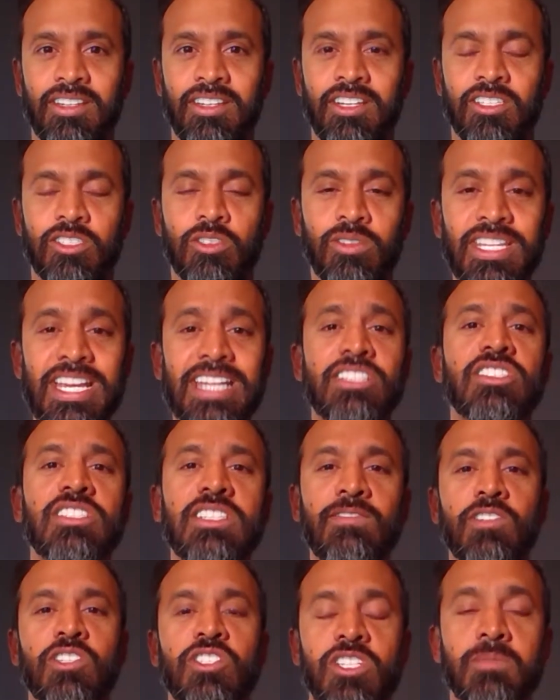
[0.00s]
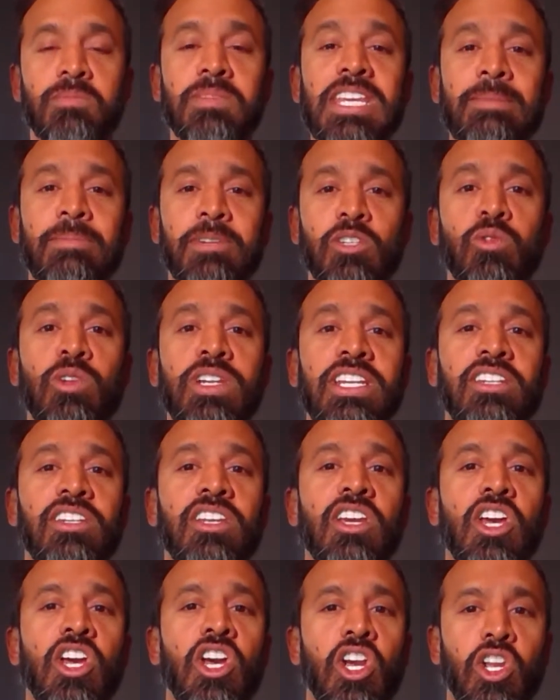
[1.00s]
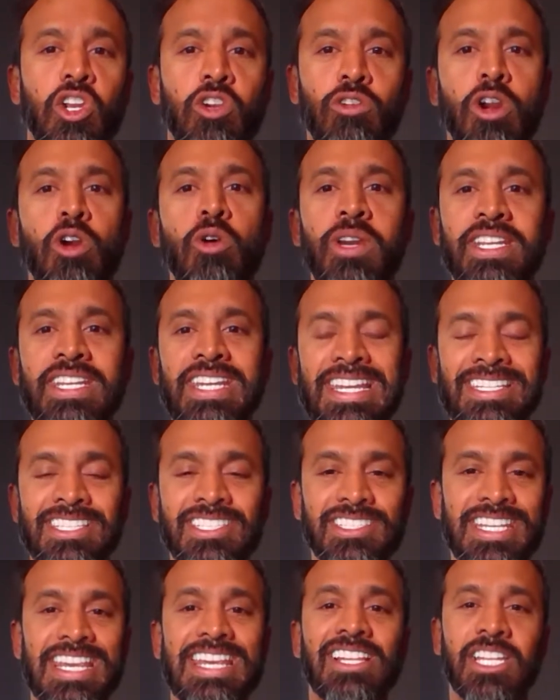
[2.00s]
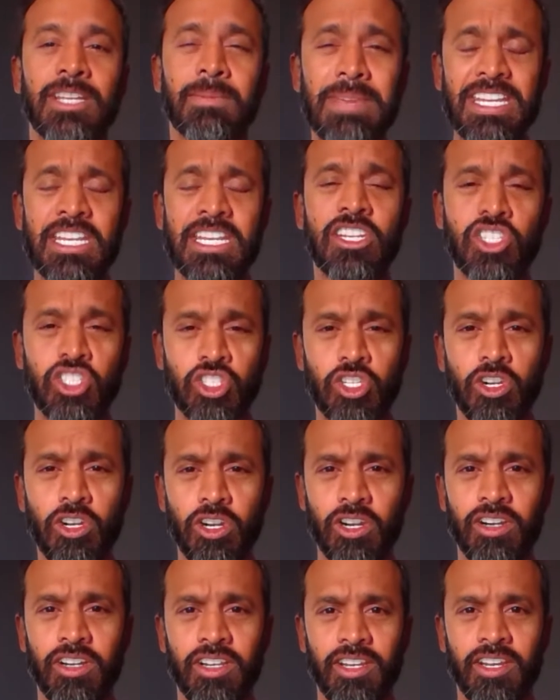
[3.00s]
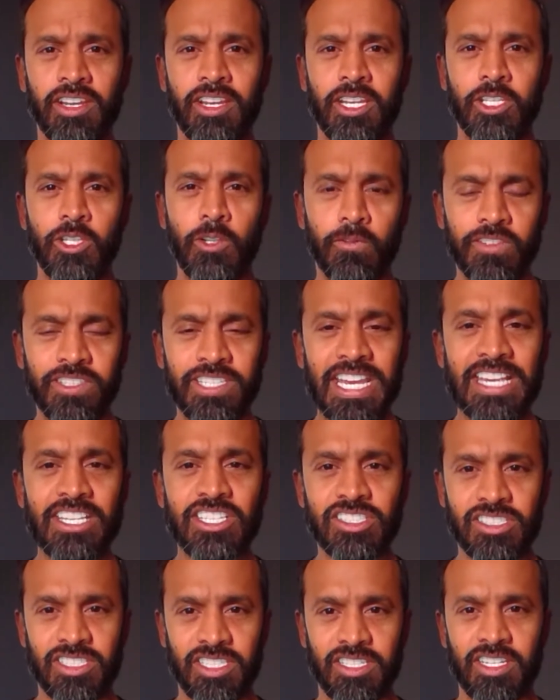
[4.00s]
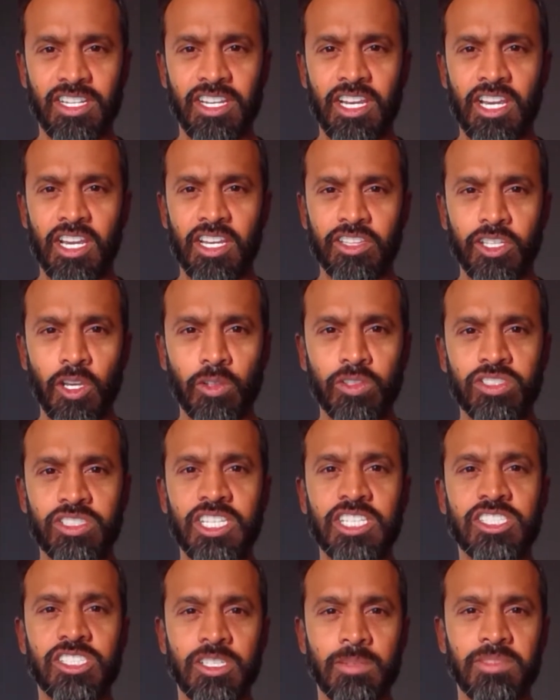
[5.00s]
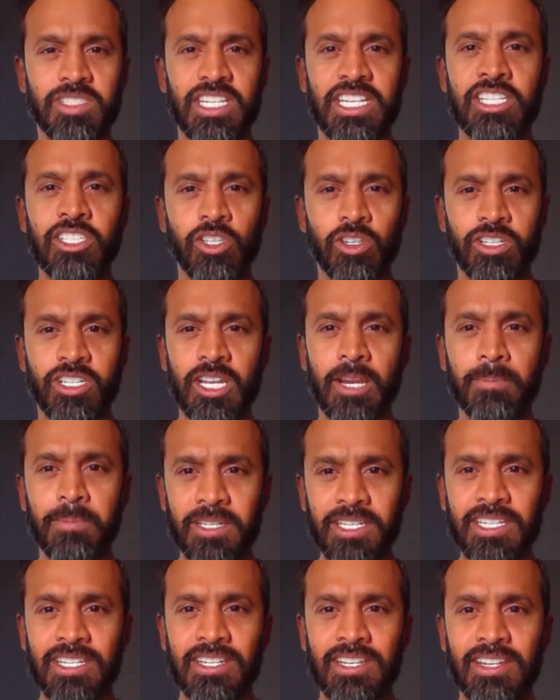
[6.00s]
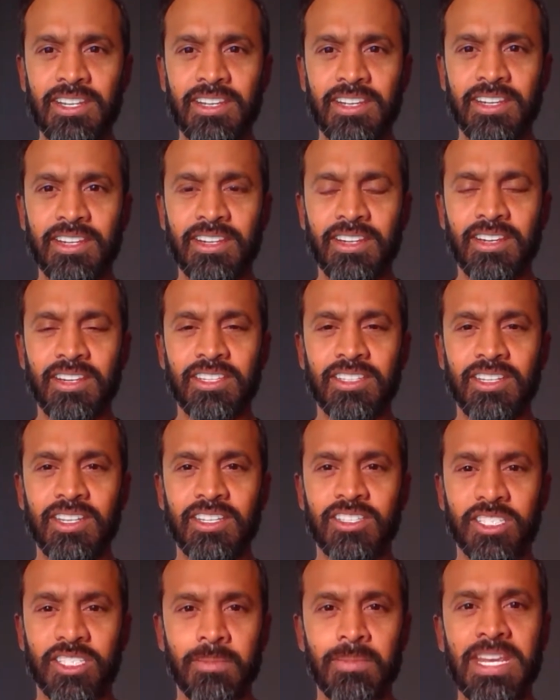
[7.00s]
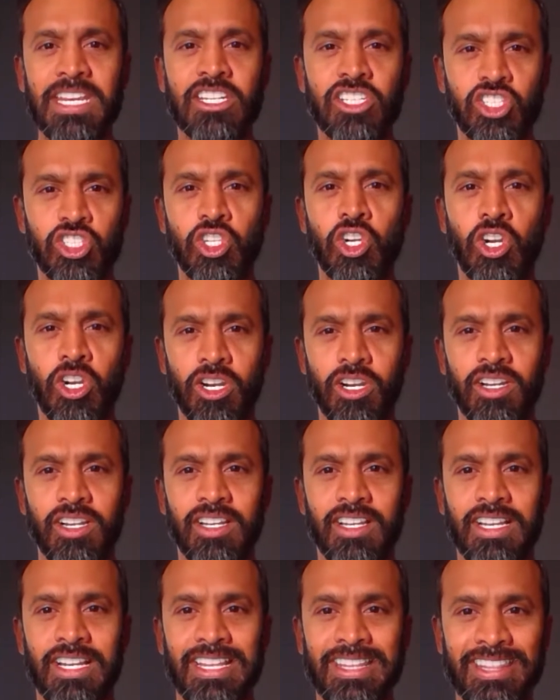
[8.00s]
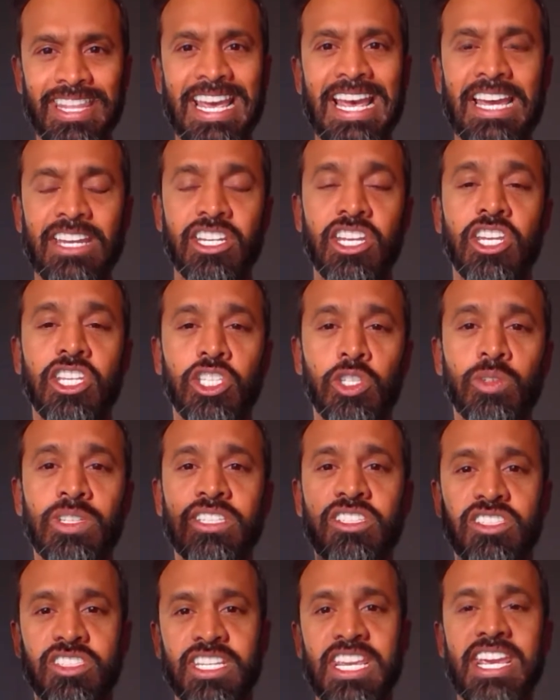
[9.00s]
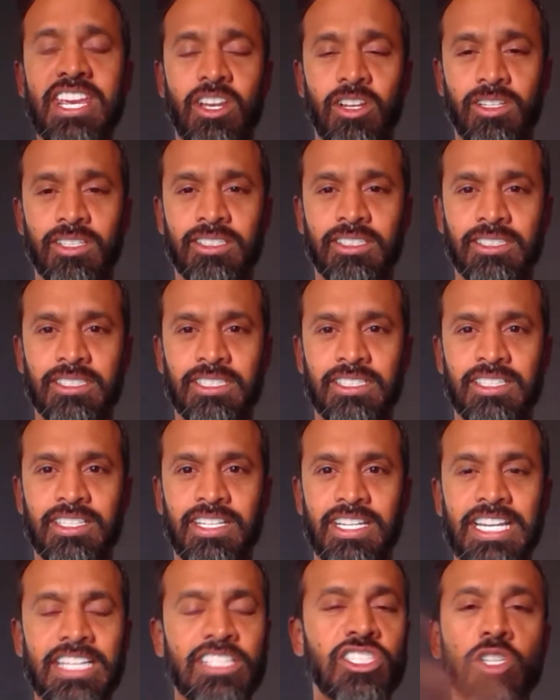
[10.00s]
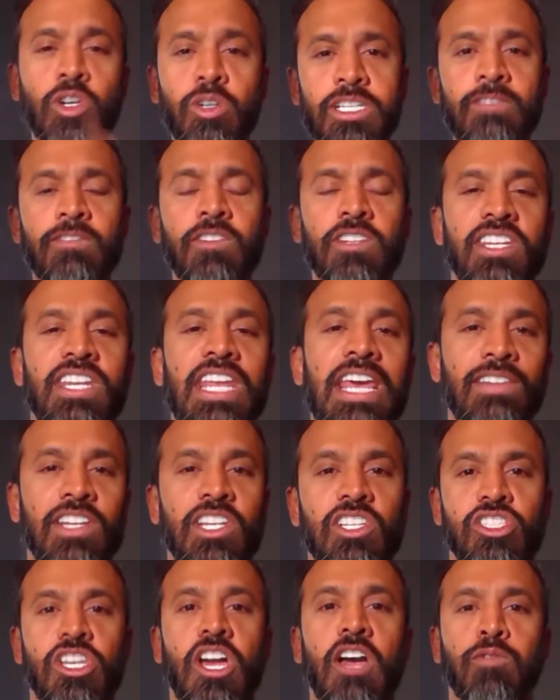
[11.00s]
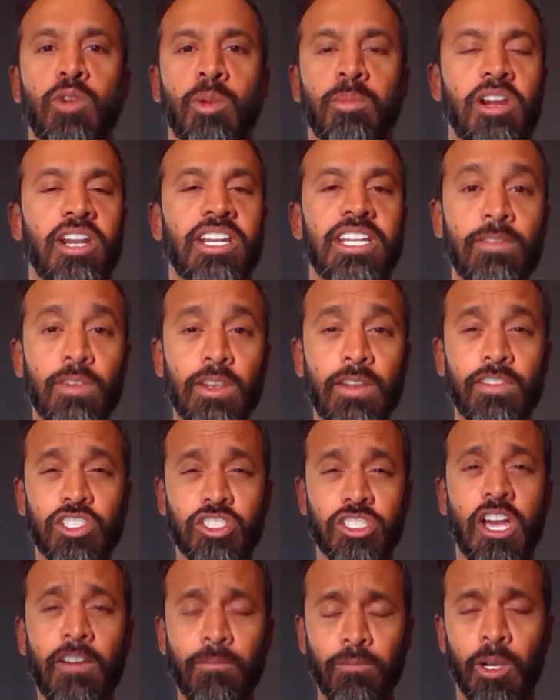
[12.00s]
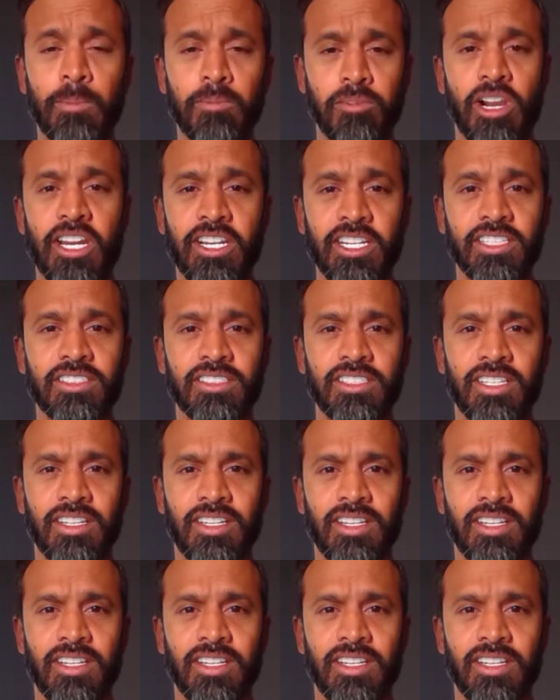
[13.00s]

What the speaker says: So that's the difference to me between growing and scaling, making sure you've tested those systems in your company to make sure that you can scale. It's no different than having a software product. If you have a software product